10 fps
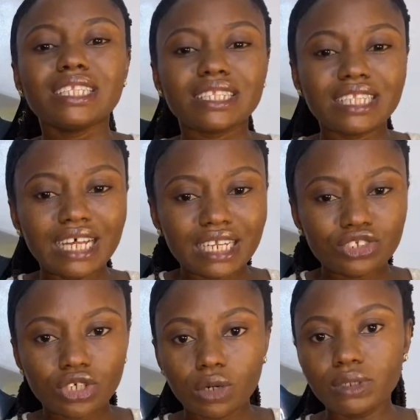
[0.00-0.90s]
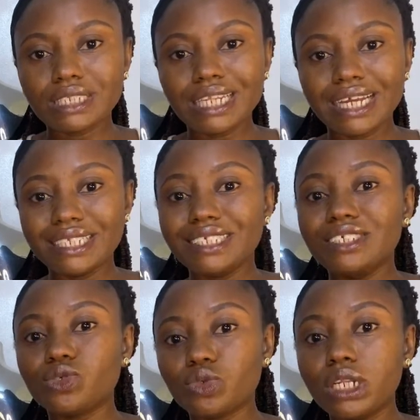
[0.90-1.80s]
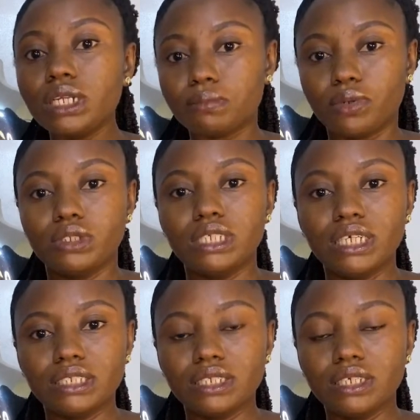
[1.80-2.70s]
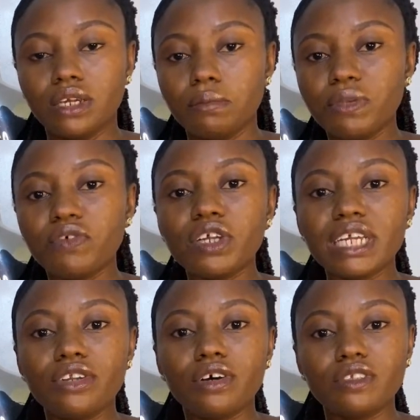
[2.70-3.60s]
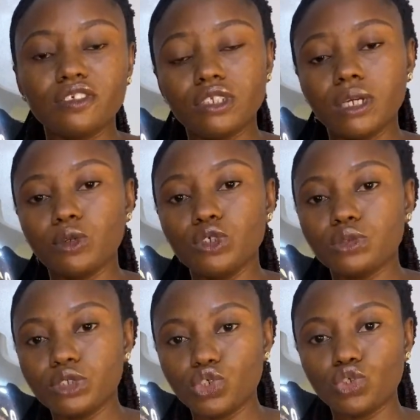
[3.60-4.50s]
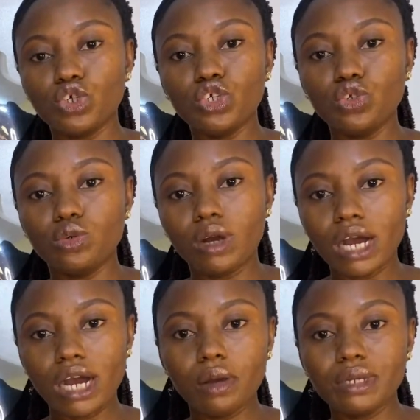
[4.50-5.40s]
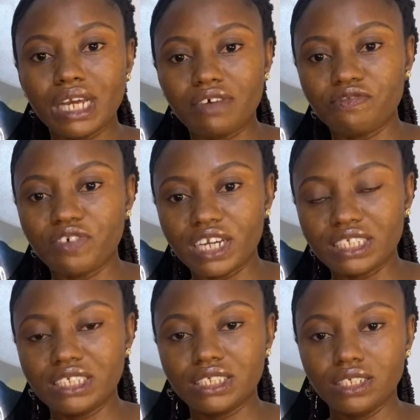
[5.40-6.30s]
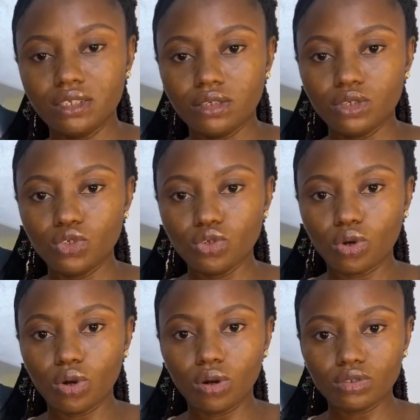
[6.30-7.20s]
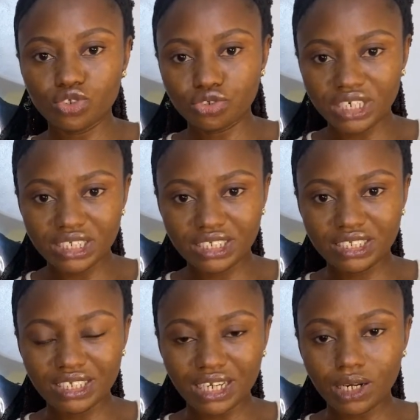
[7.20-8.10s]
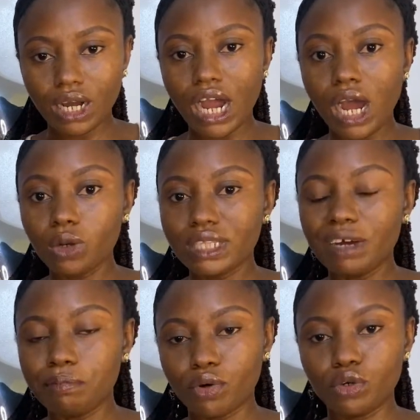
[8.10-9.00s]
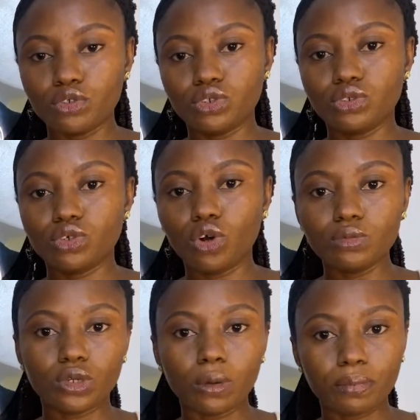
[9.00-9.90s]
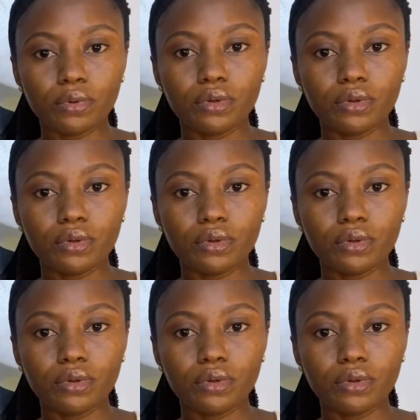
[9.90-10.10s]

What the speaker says: That natural waistline is really important. Before the end of this video, I'm going to be showing you how it affects your dress, how that bulge comes up